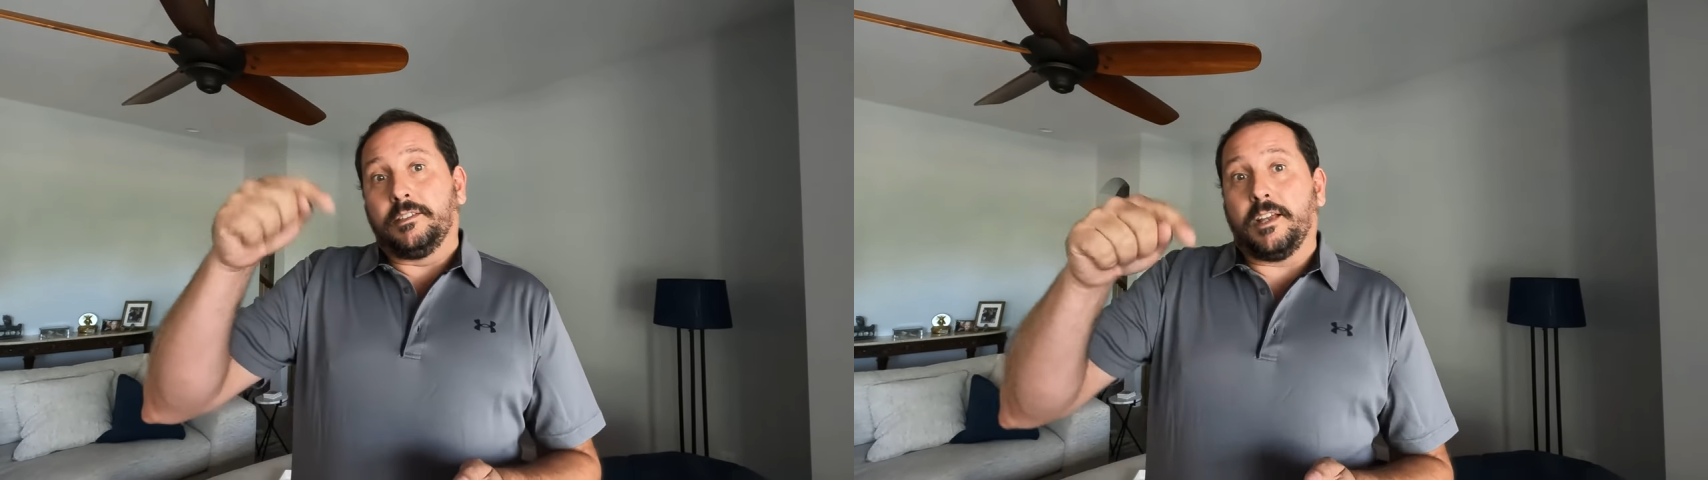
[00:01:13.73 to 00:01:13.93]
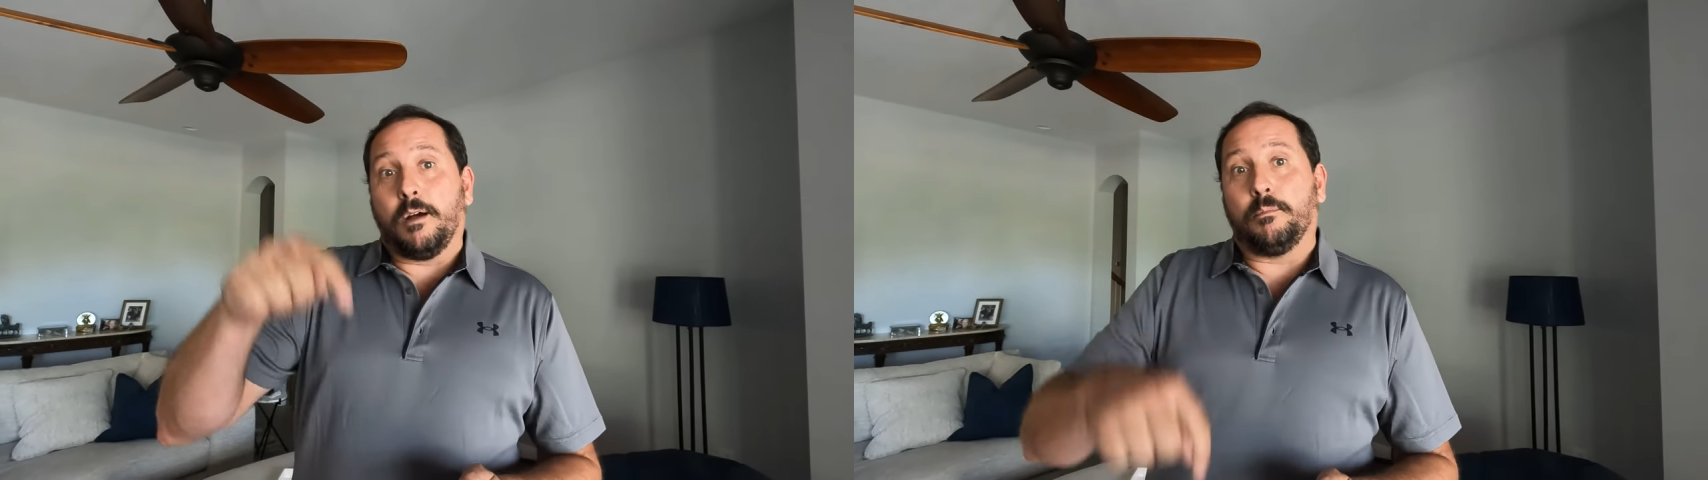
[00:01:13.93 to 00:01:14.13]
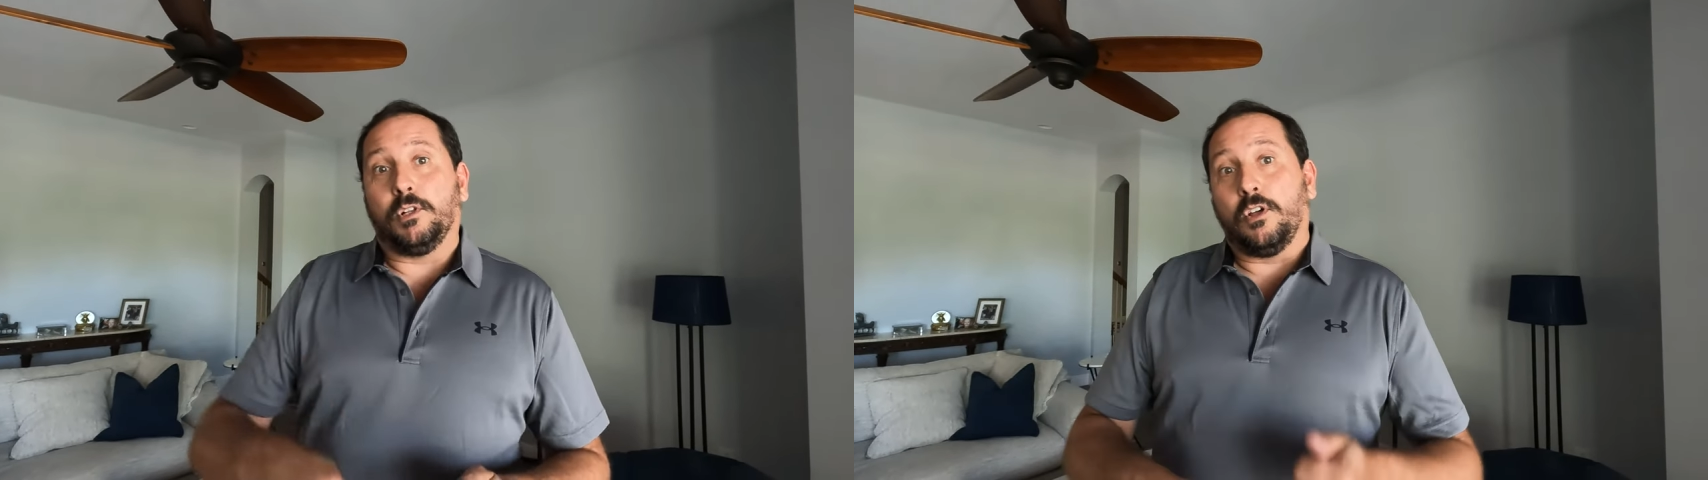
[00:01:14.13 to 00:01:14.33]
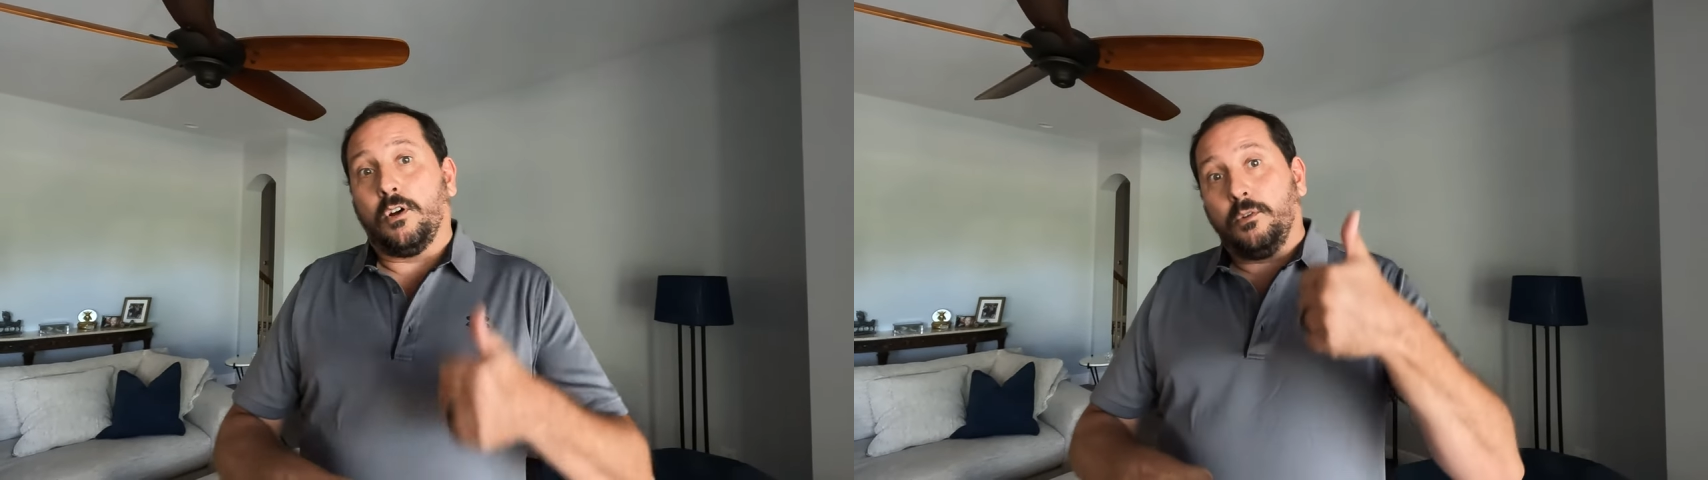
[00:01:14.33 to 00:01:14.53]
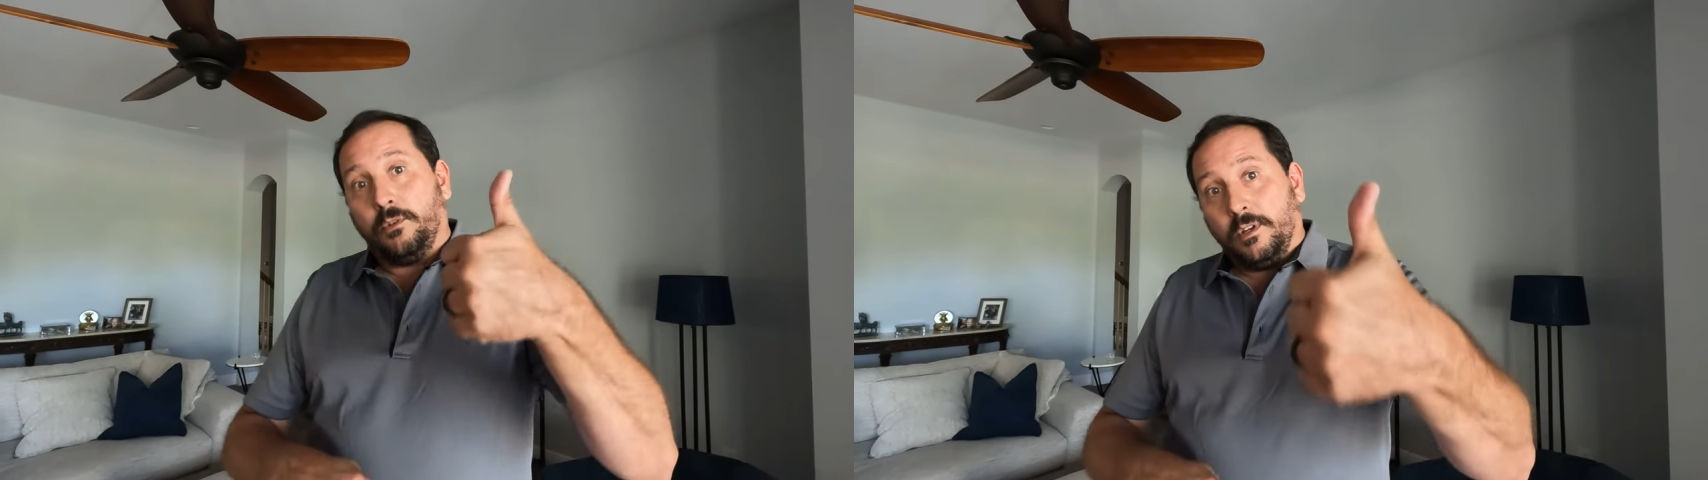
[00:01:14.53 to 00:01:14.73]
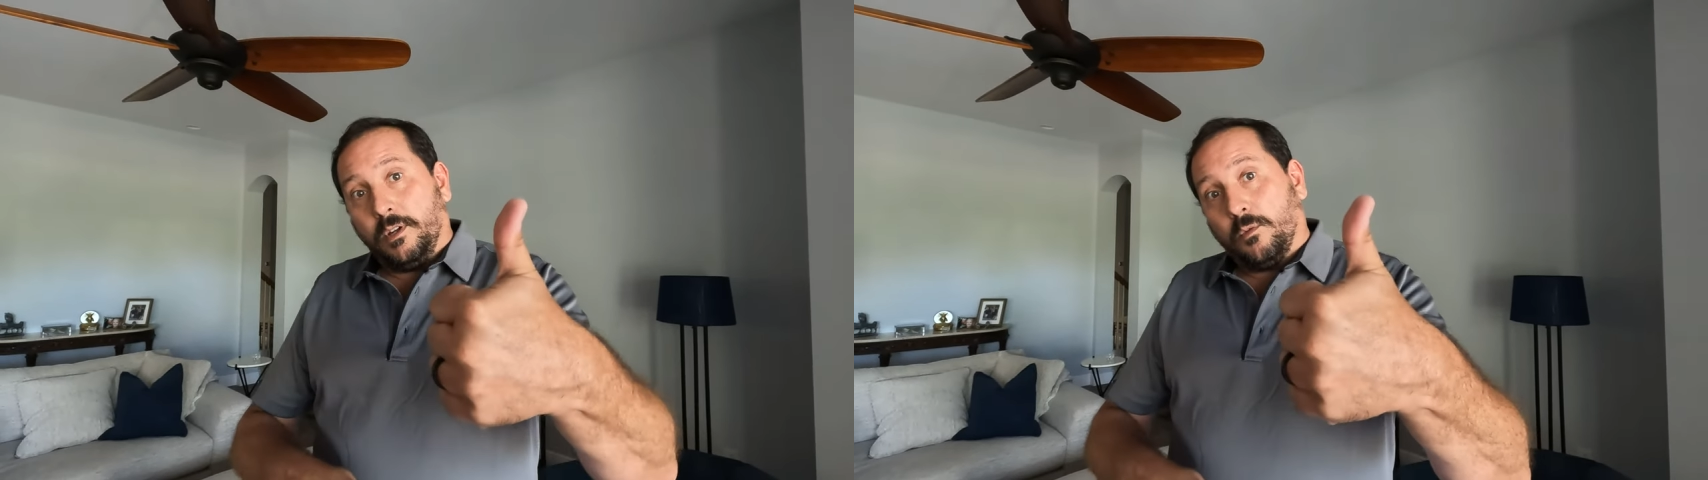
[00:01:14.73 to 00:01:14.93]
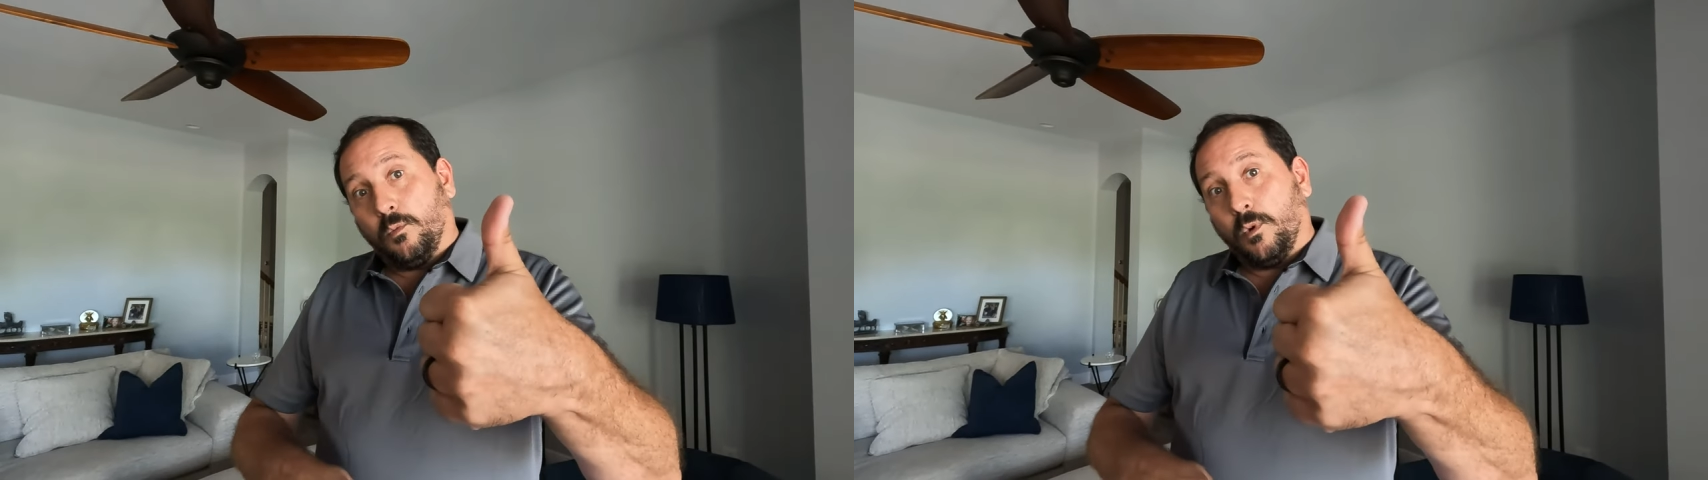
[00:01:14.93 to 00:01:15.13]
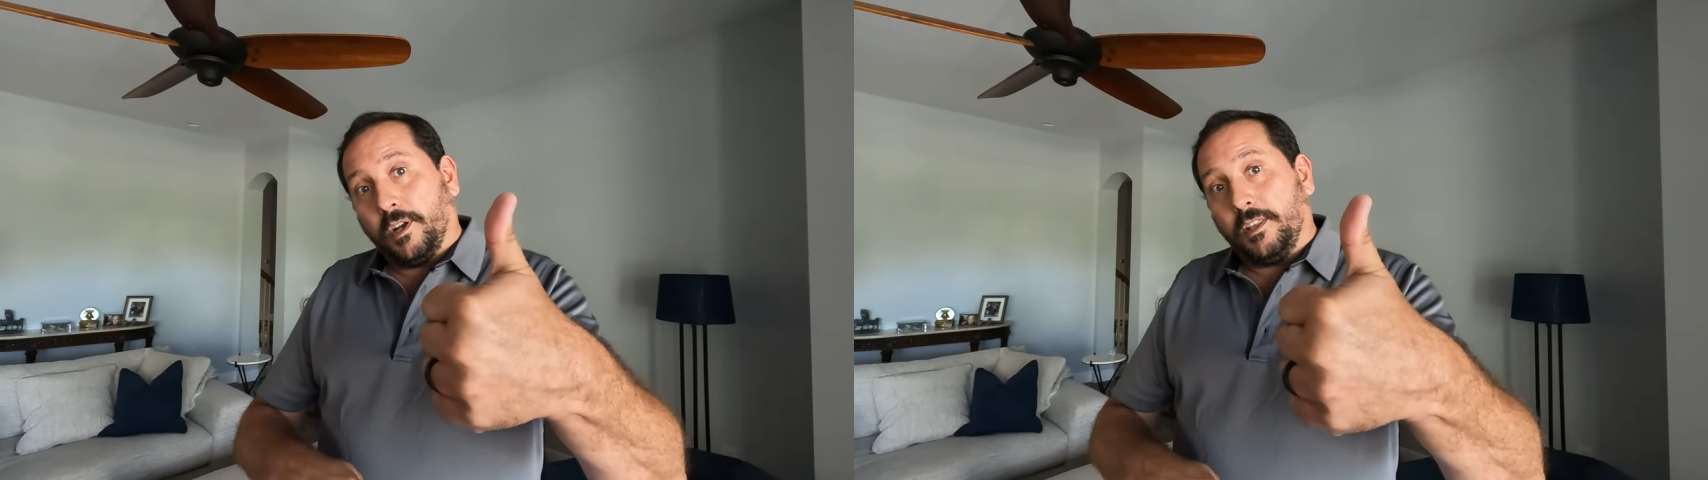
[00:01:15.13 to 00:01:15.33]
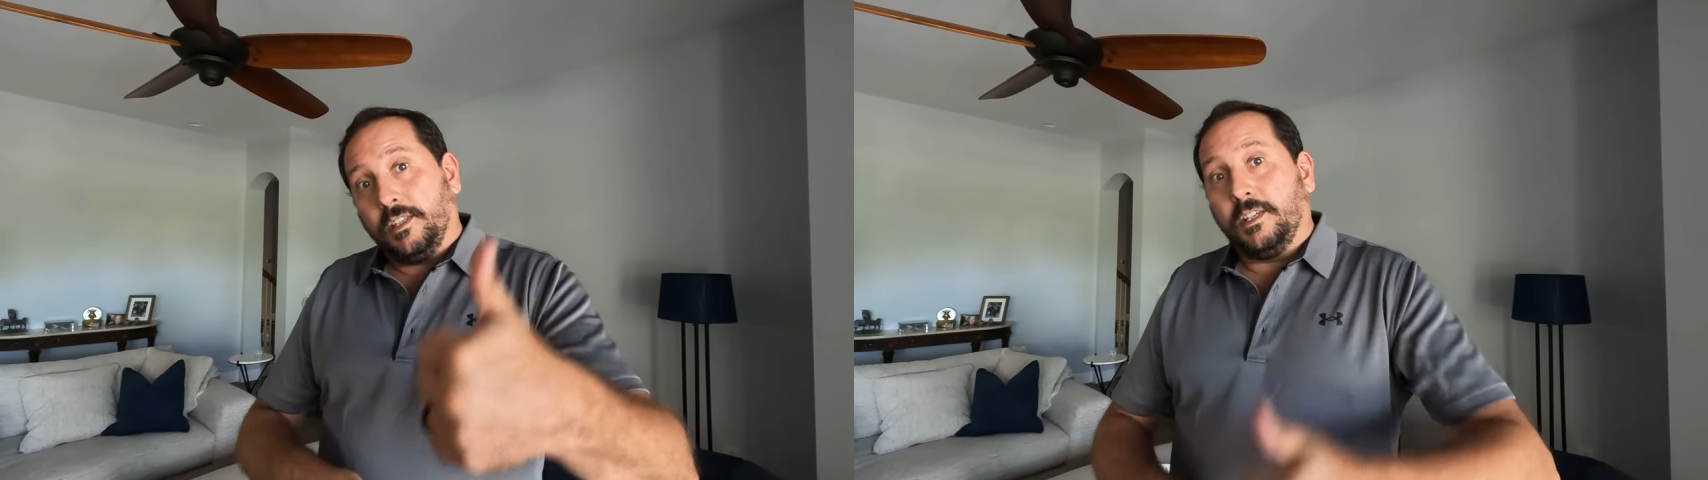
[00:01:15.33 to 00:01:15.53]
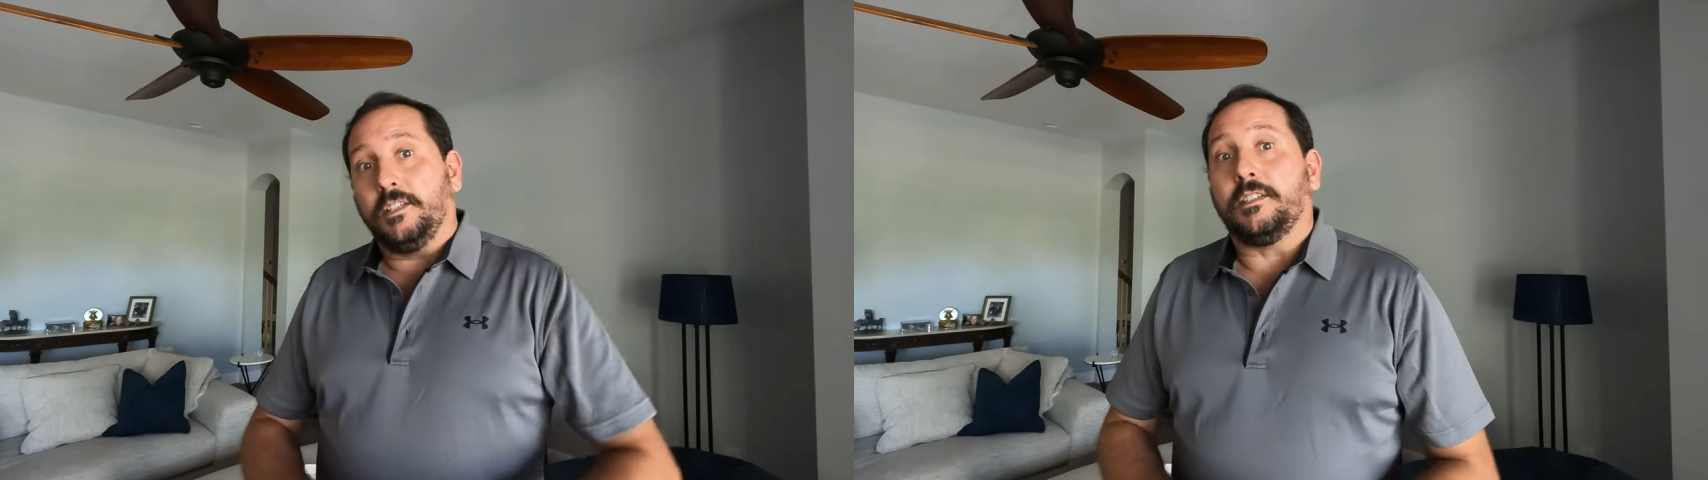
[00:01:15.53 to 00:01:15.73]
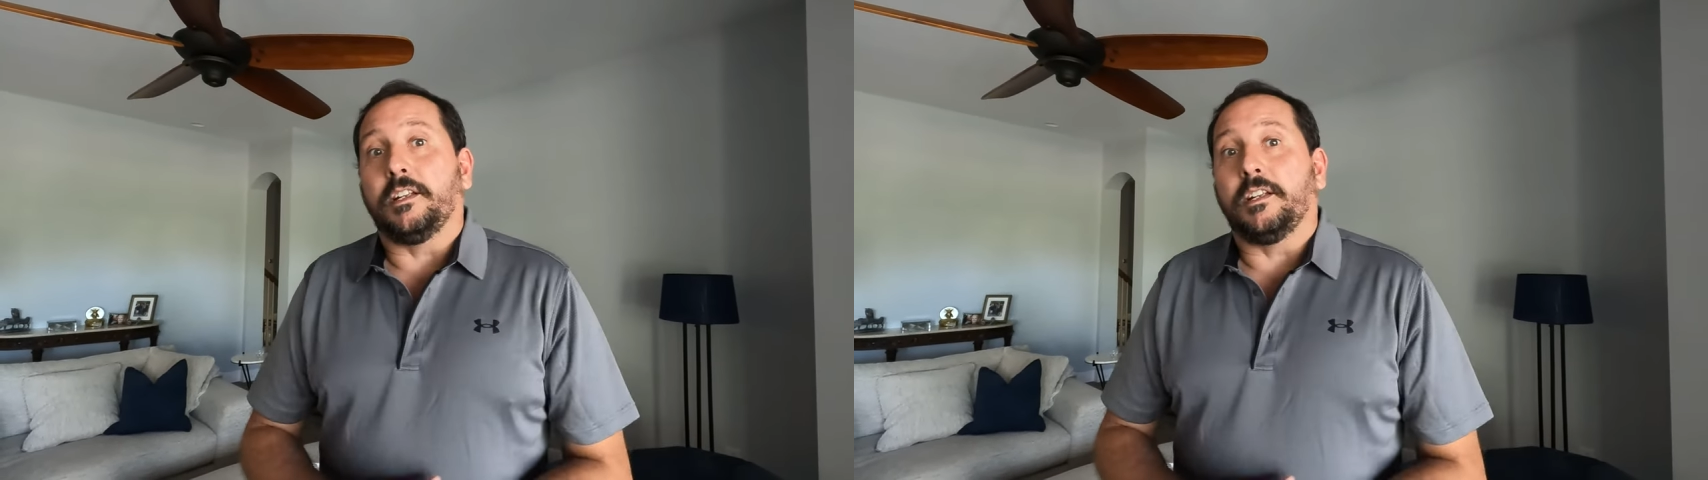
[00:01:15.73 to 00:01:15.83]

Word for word: down below one of these,